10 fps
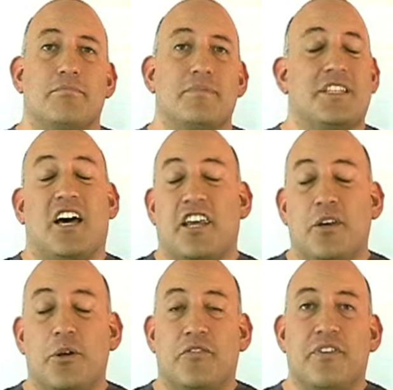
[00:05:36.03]
It's not a
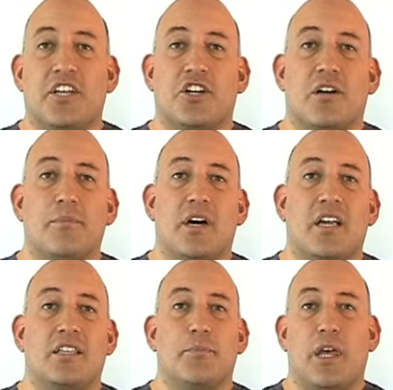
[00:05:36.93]
huge feature, but
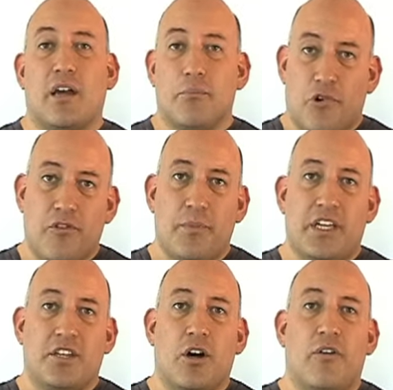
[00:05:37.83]
it's a big
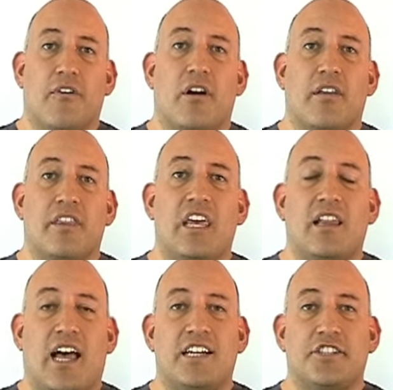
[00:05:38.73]
improvement over the
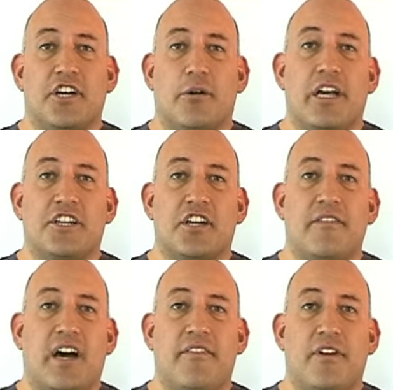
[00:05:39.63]
last generation of
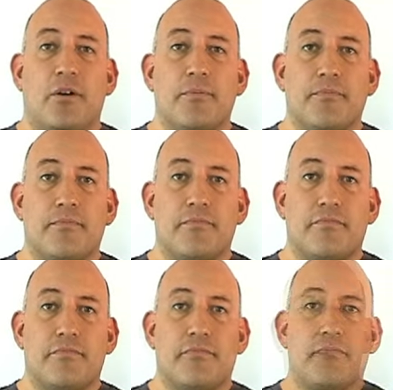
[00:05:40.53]
iPhone.
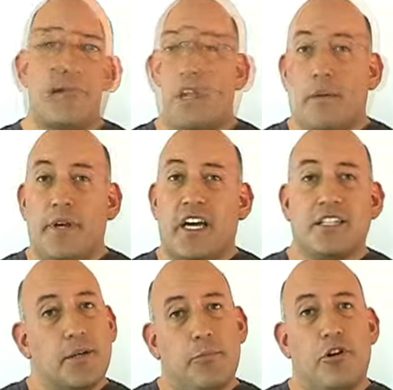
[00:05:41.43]
One of the
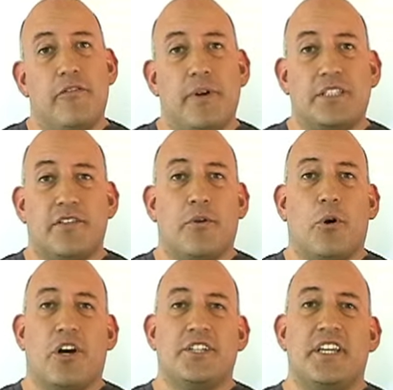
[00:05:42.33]
biggest improvements, of
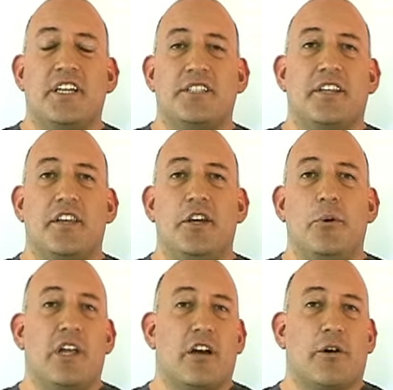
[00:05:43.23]
course, is the new
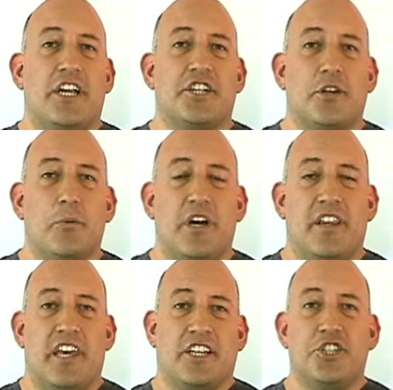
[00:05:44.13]
integration with
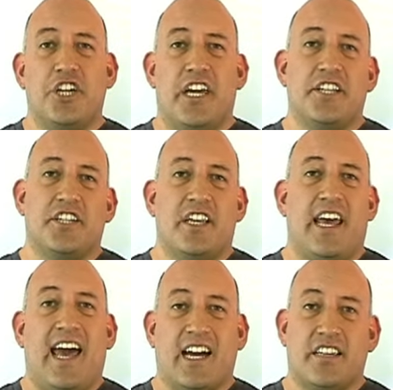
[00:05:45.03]
Exchange and
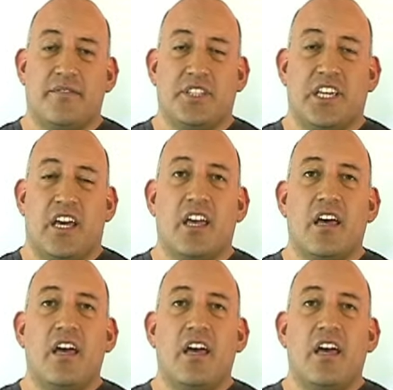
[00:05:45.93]
Activsync.